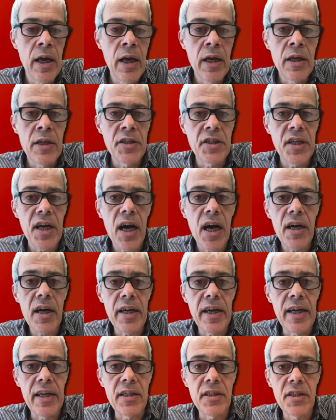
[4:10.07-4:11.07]
SARK
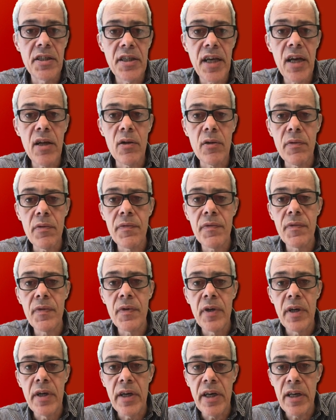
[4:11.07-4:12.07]
itself
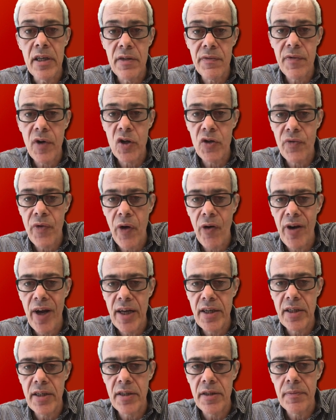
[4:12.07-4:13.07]
is
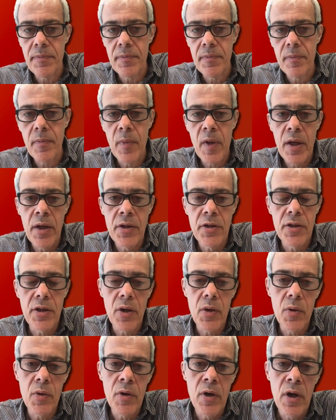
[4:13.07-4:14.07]
phosphorylated.
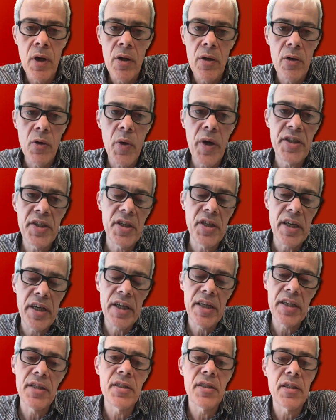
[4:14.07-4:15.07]
So question
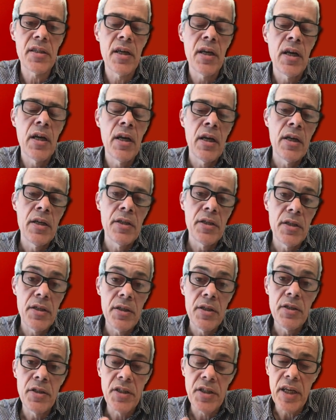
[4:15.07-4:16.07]
is,
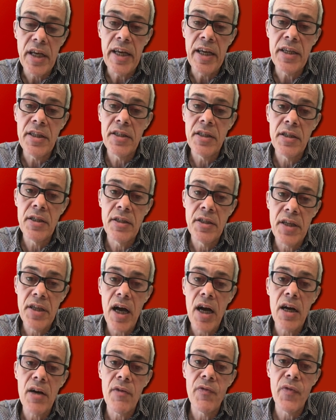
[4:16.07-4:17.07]
is
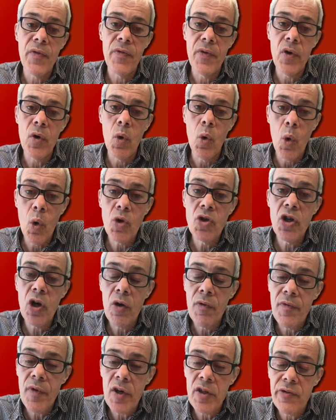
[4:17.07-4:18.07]
SARK
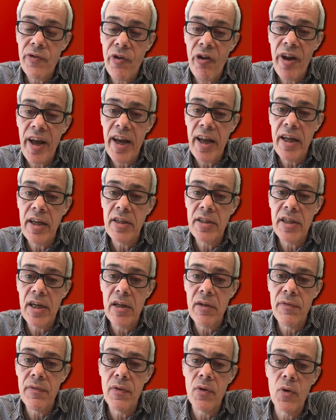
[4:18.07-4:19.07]
autophosphorylating
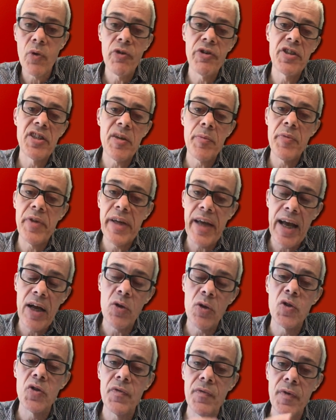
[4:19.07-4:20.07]
itself, or is something
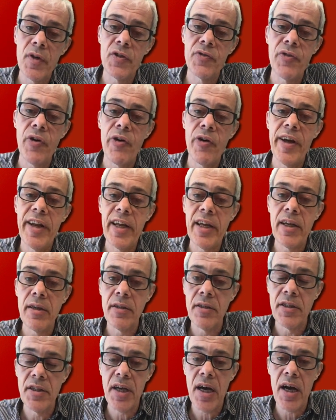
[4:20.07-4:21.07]
else phosphorylating
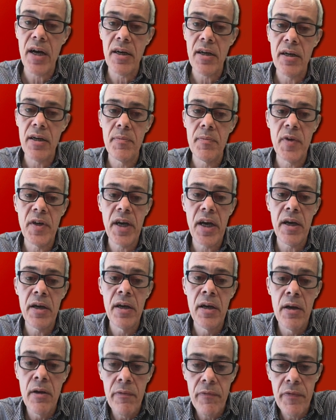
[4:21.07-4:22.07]
SARK? Okay,
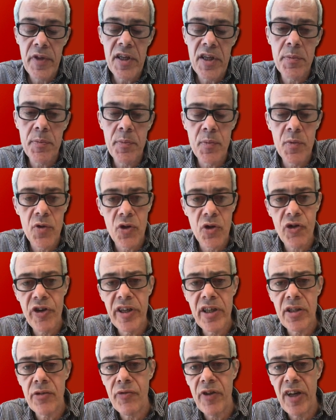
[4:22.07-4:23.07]
for this story it
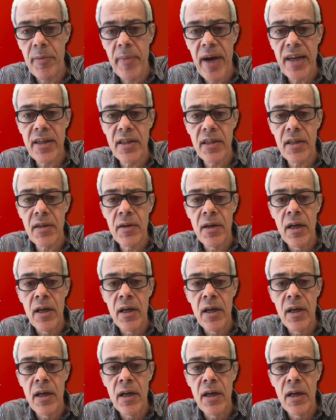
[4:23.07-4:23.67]
doesn't really matter.